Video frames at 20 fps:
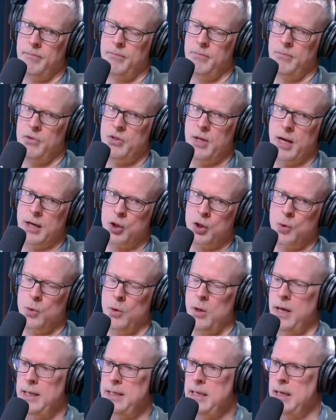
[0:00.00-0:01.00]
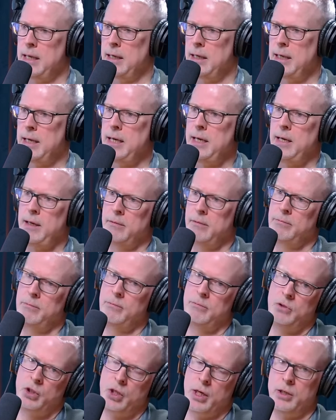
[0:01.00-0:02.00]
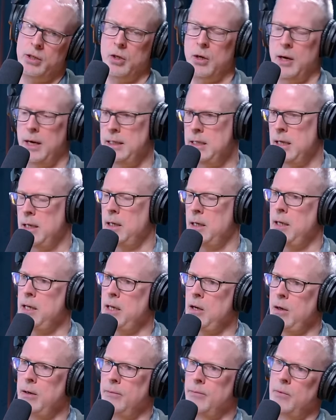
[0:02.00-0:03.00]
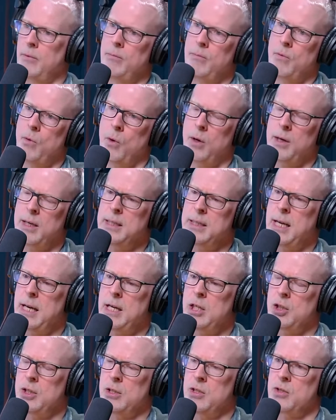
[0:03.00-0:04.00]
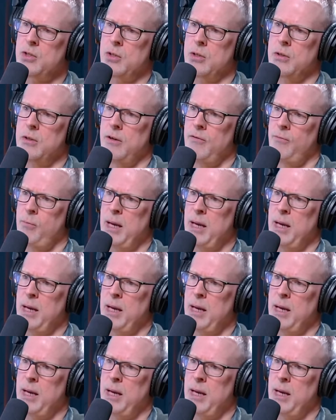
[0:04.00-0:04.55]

sexual identity, gender identity orientations of